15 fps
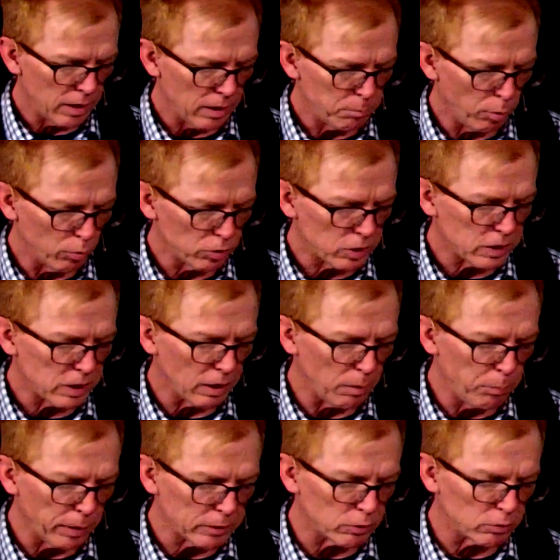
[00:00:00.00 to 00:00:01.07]
post silly
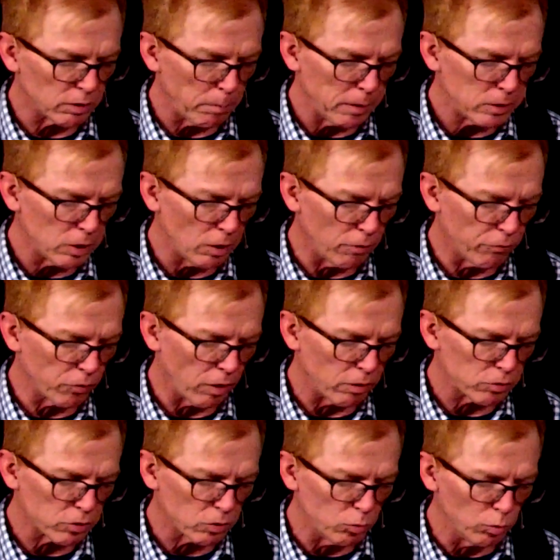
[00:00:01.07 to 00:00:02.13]
pictures of myself for our
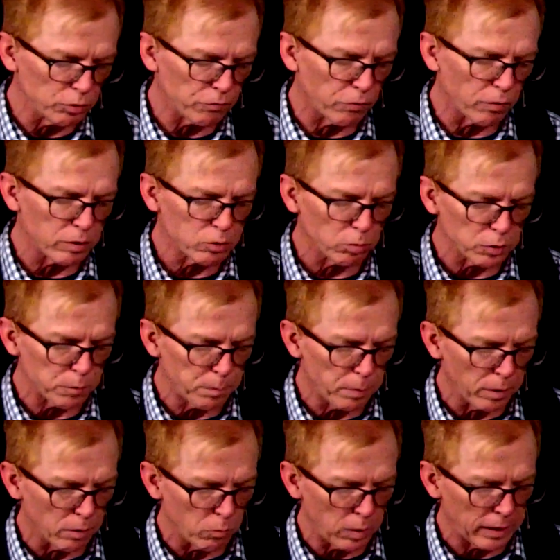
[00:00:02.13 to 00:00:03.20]
school's virtual
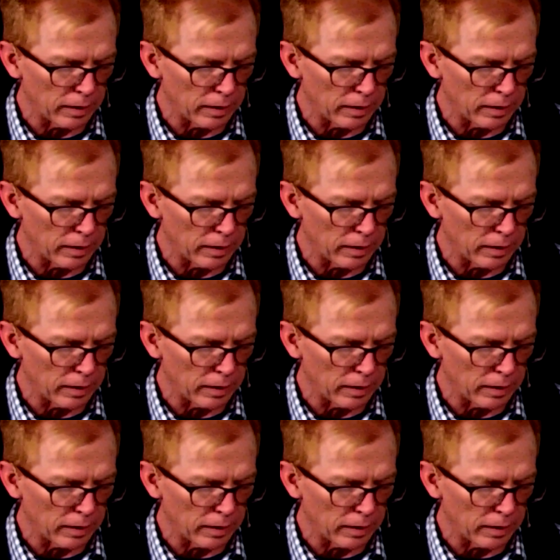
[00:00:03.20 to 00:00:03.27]
spirit week.